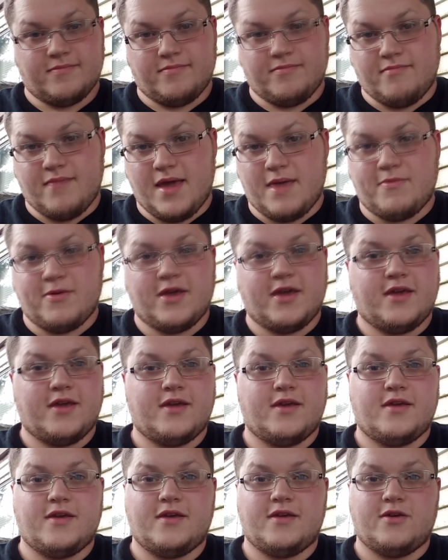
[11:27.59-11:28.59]

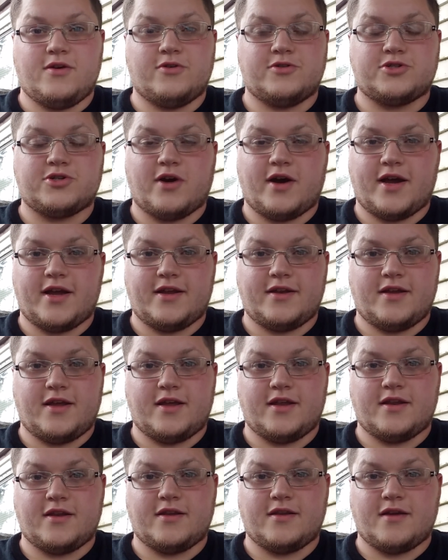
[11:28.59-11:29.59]
Maybe you try it
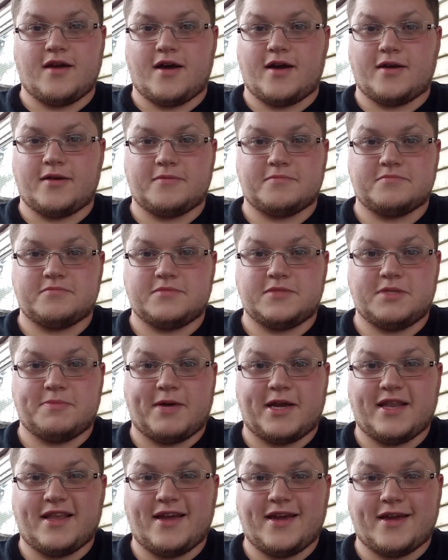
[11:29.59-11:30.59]
and you
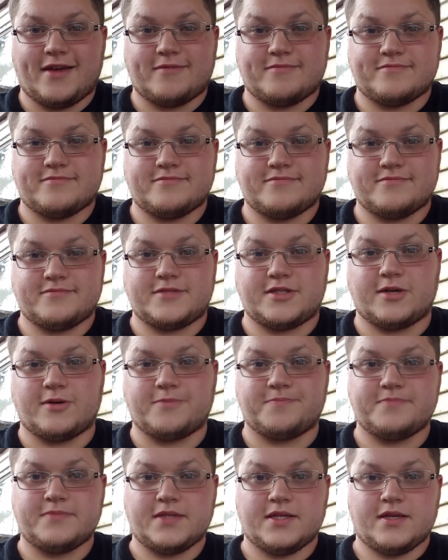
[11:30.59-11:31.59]
might like it. So
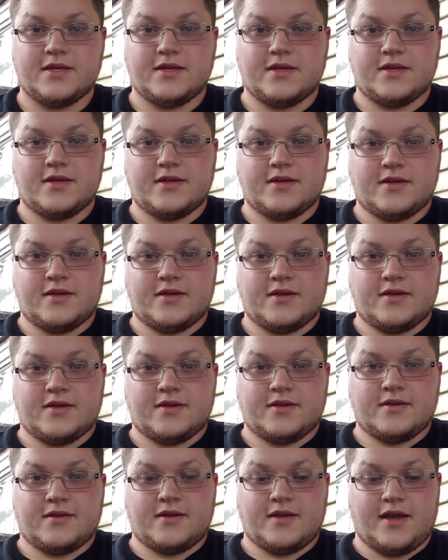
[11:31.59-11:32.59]

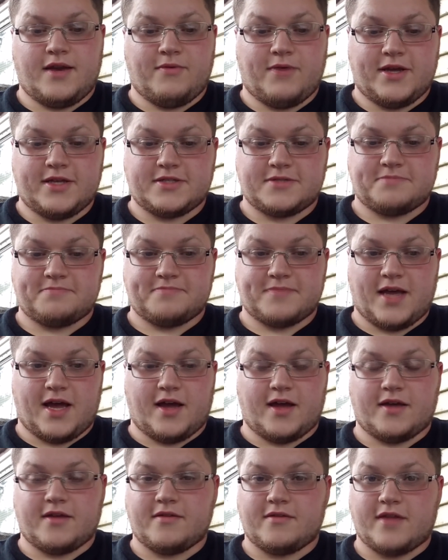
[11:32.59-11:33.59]
anyways,
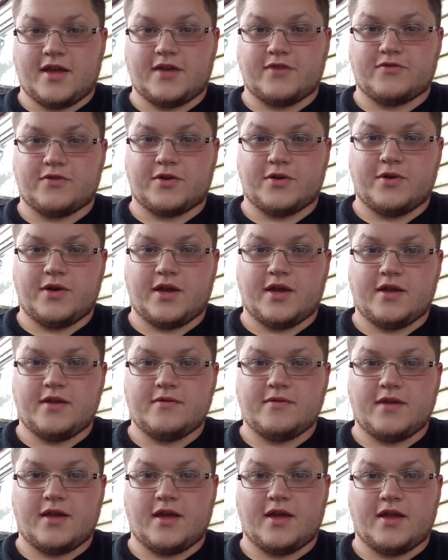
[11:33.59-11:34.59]
thanks for tuning
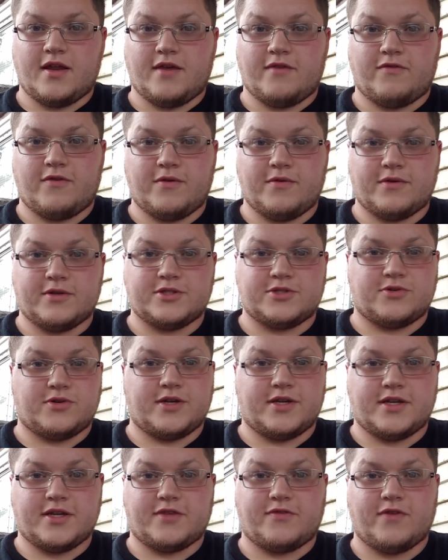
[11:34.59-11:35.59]
in, and if you
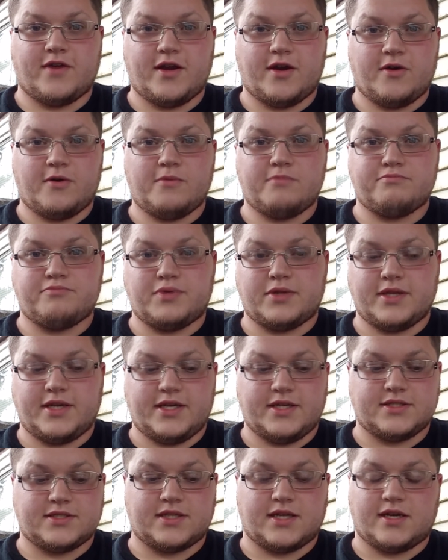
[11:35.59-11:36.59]
enjoyed this video,
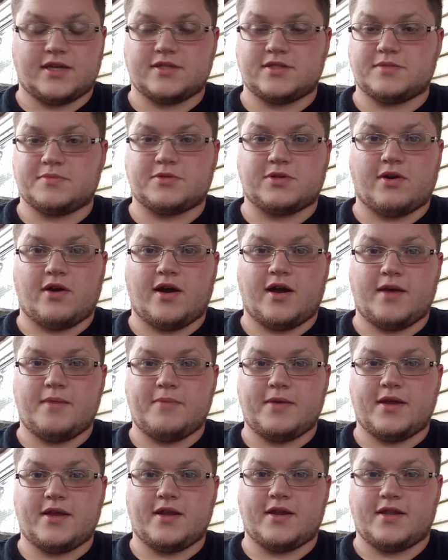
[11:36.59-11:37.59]
please
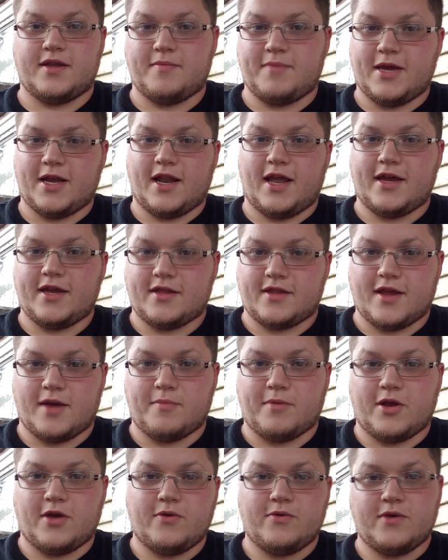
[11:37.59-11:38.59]
subscribe and leave me a like
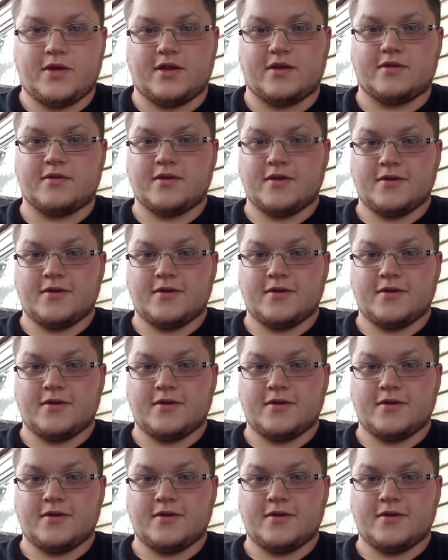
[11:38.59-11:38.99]
down below, and